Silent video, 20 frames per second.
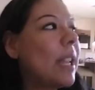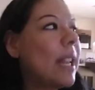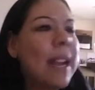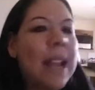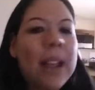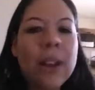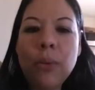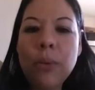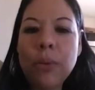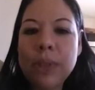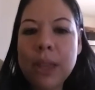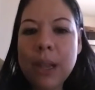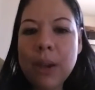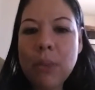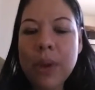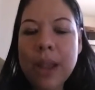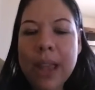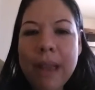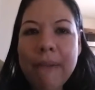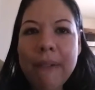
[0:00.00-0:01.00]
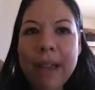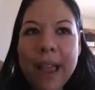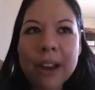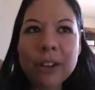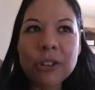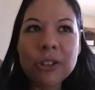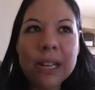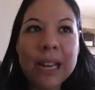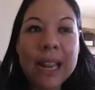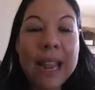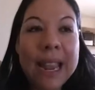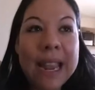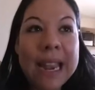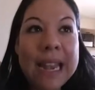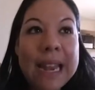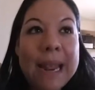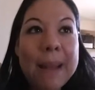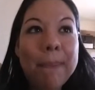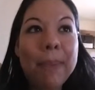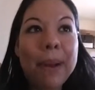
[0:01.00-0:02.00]
and I don't think we have actually
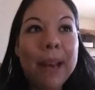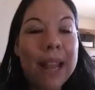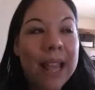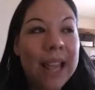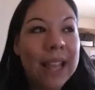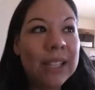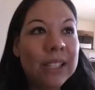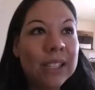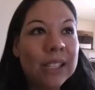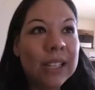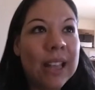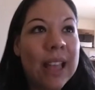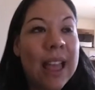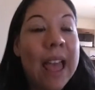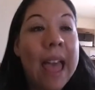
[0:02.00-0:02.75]
any plans